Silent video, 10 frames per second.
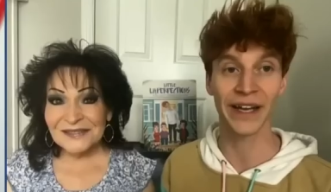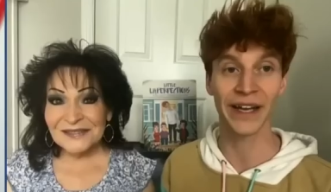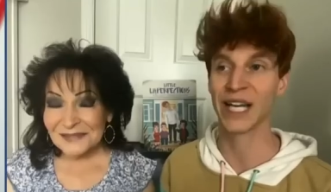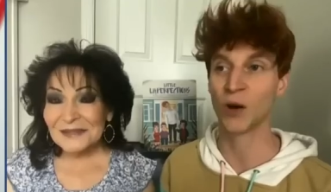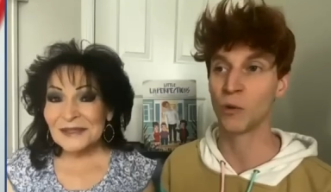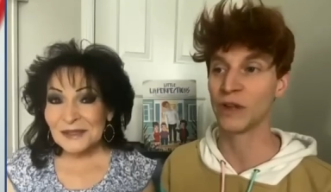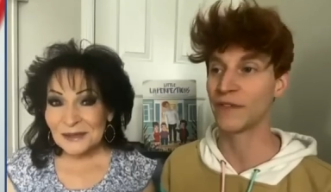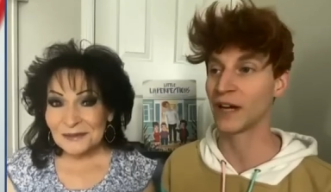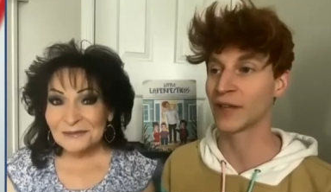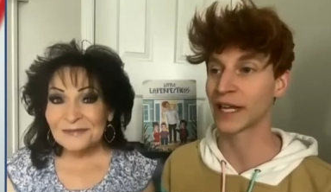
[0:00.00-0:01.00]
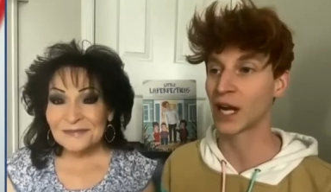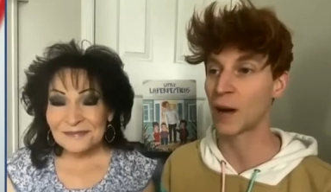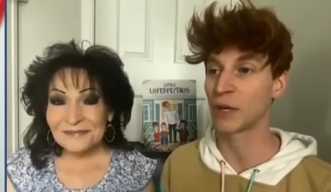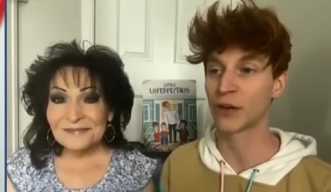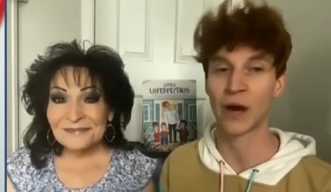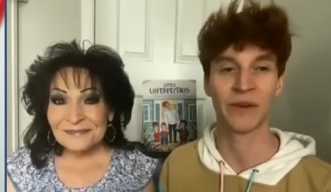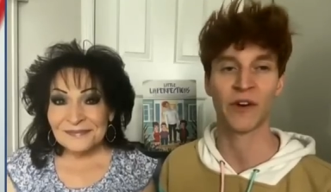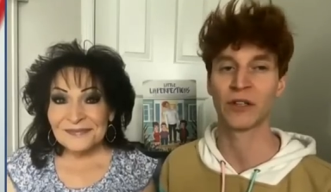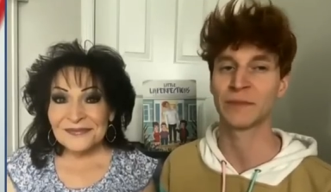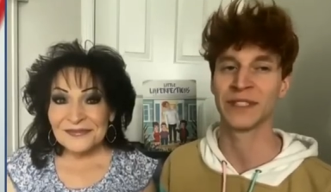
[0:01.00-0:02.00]
Speaker 1: You know, we found like a common ground. We've
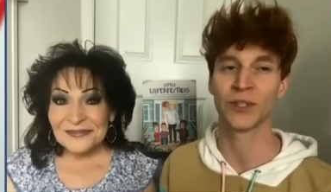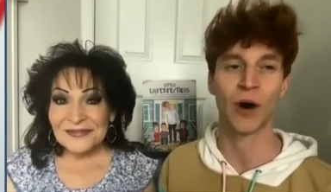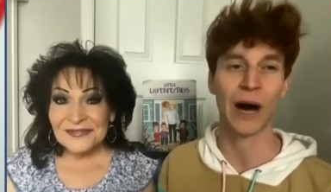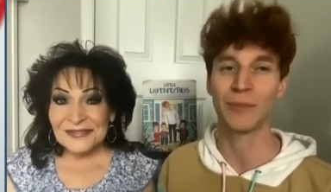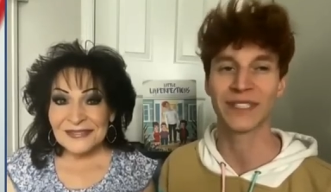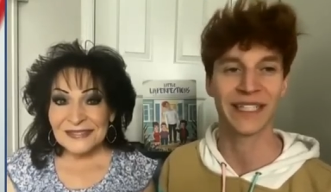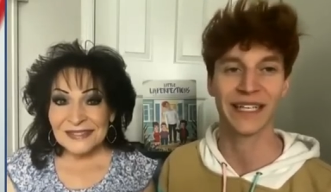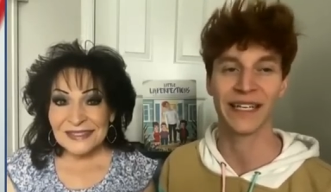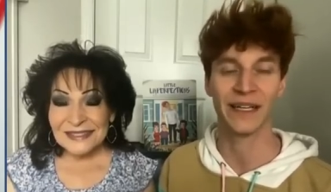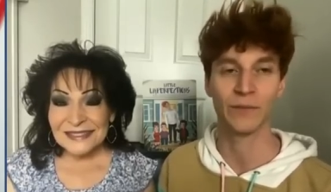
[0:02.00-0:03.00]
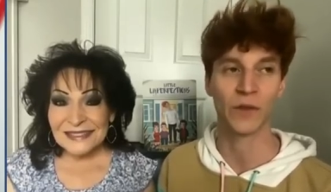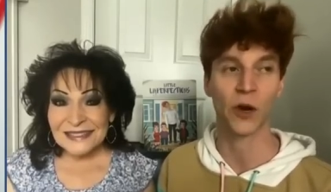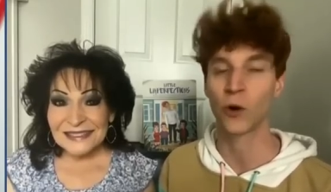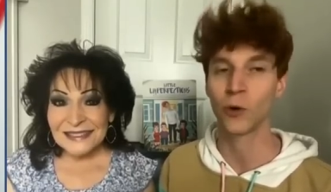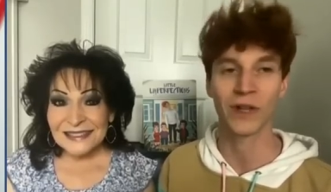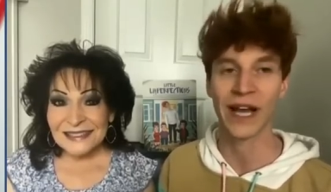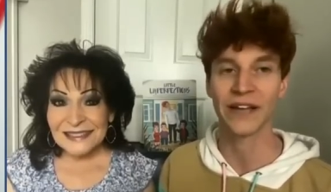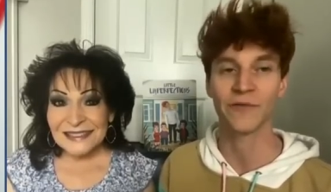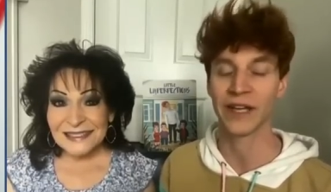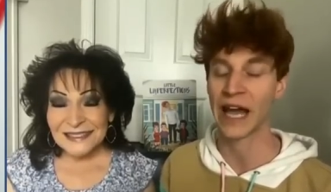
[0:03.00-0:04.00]
always been so opposite our whole
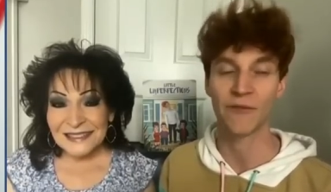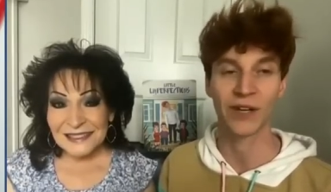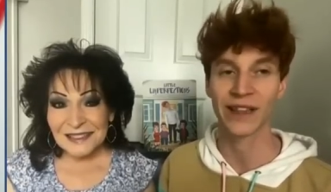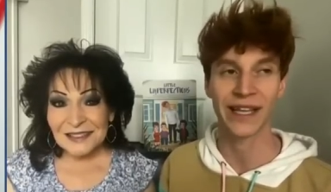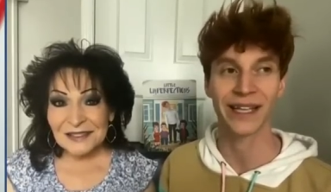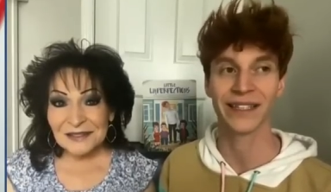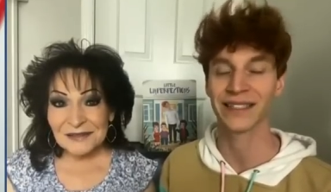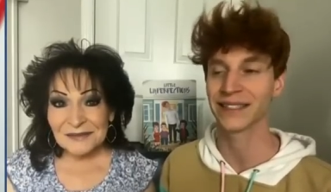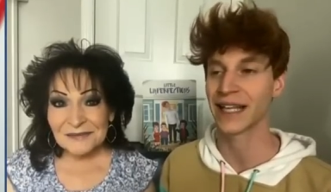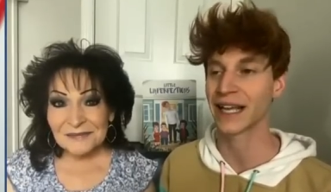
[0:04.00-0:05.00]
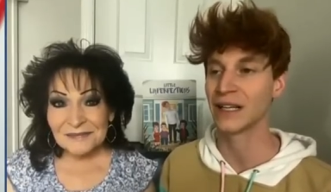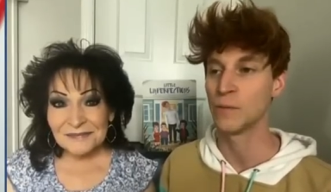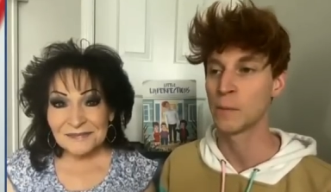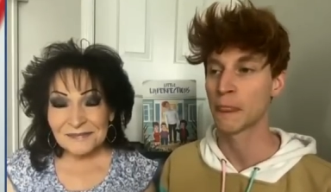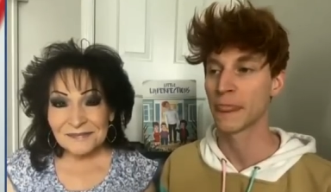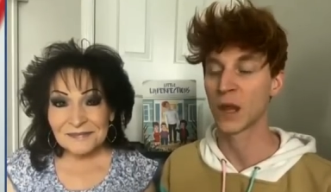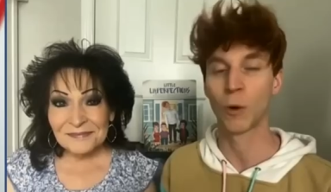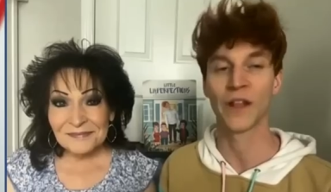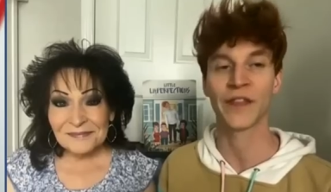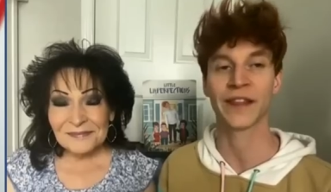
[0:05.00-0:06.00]
life and everything and this is like the
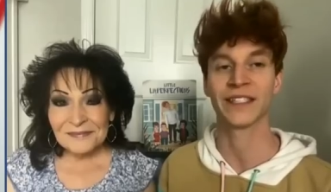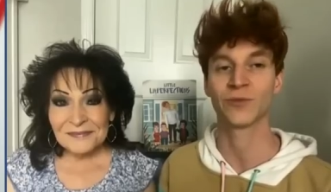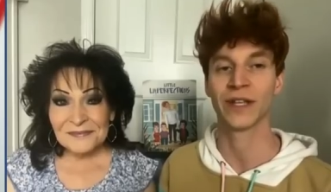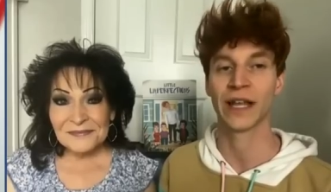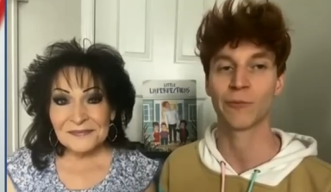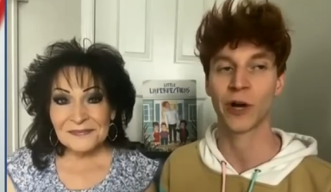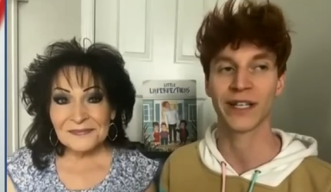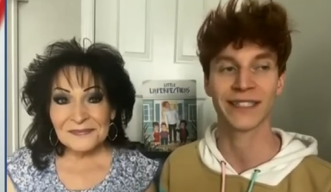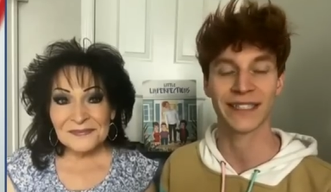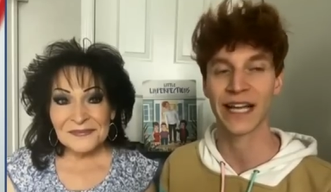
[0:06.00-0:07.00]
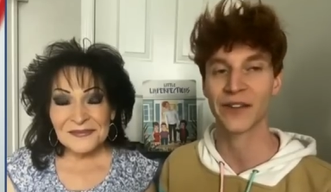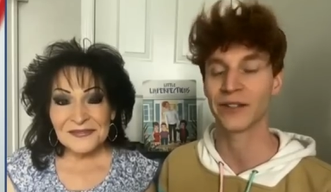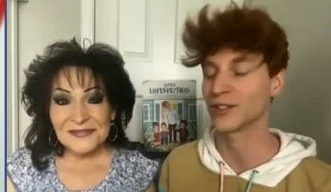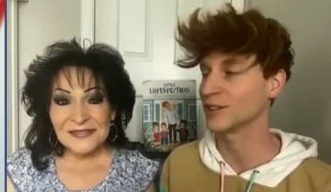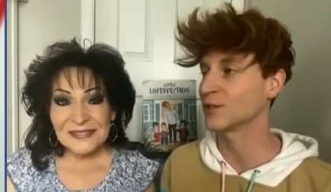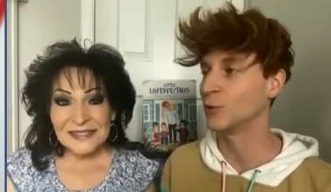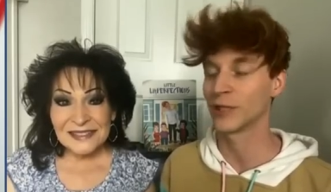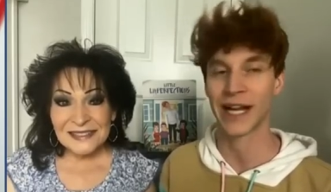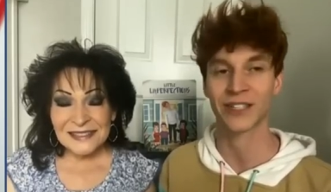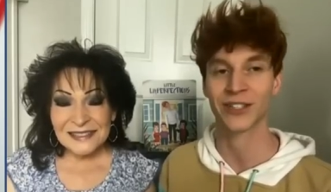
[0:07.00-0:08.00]
one thing that's really like brought us together. So it's cool to
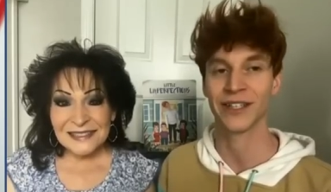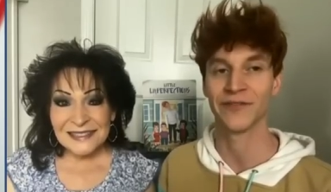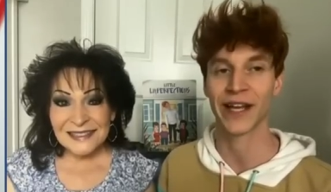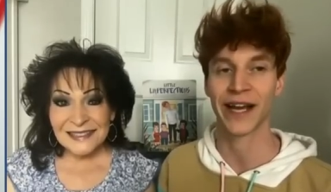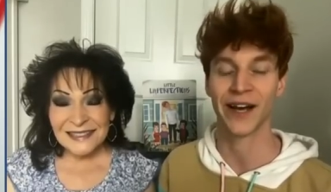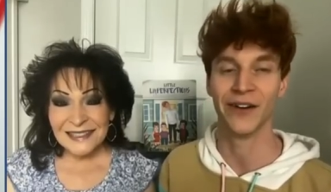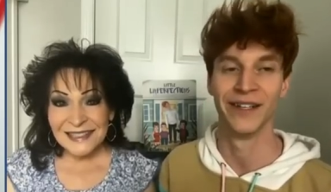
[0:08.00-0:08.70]
actually live that out.